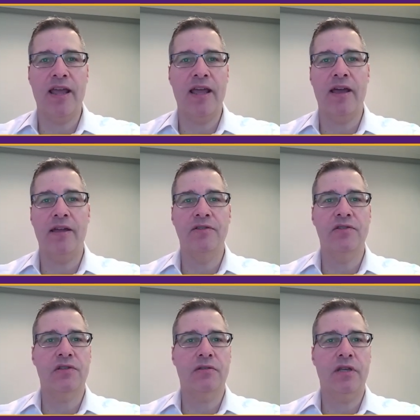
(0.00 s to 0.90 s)

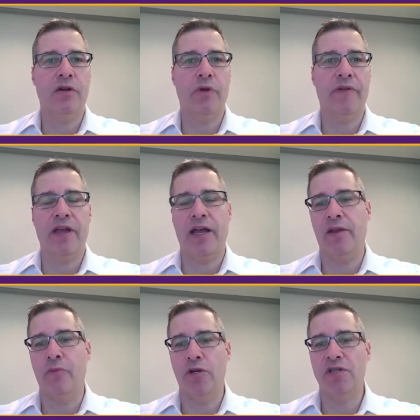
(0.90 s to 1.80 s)
And, you know, we're
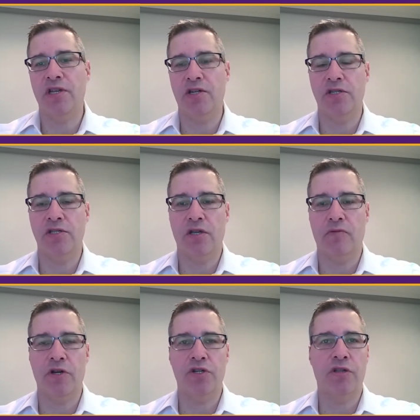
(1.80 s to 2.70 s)
adding more sanctions on
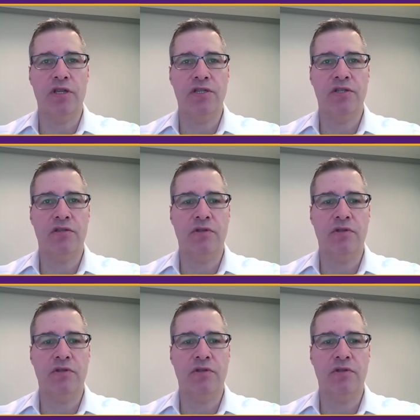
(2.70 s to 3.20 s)
Russia this